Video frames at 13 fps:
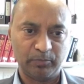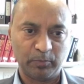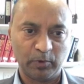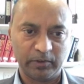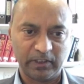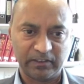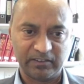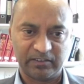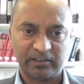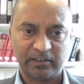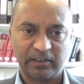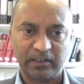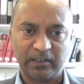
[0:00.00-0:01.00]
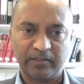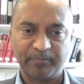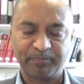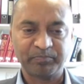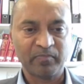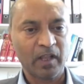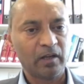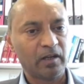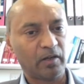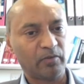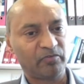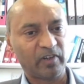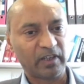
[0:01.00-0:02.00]
reporting this
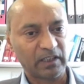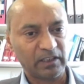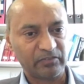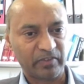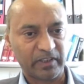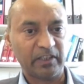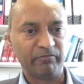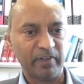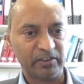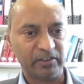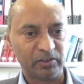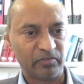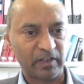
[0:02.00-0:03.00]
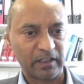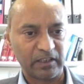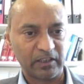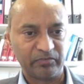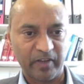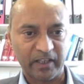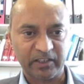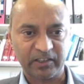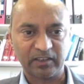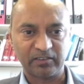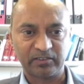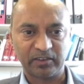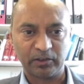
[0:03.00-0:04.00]
invasive fungal
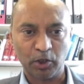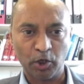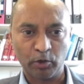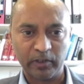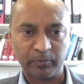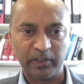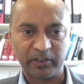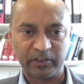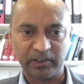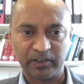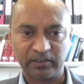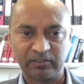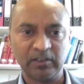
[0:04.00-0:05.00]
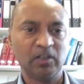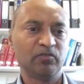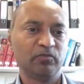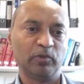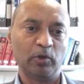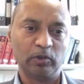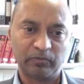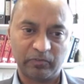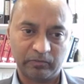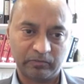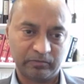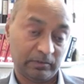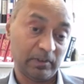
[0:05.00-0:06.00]
infections in COVID patients for
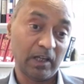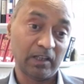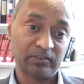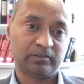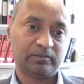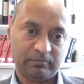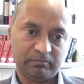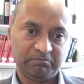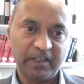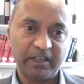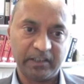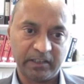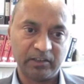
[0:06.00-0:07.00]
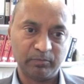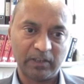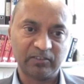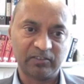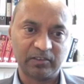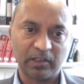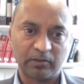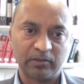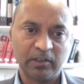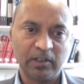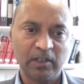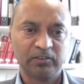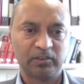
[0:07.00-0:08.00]
last 18 months
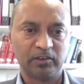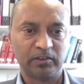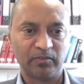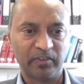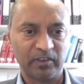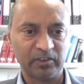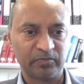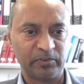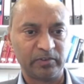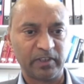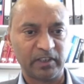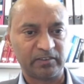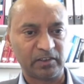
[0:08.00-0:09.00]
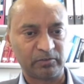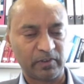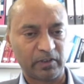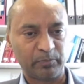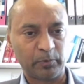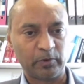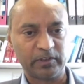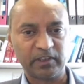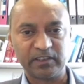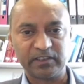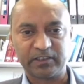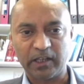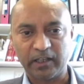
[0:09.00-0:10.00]
now. So the first few cases were reported in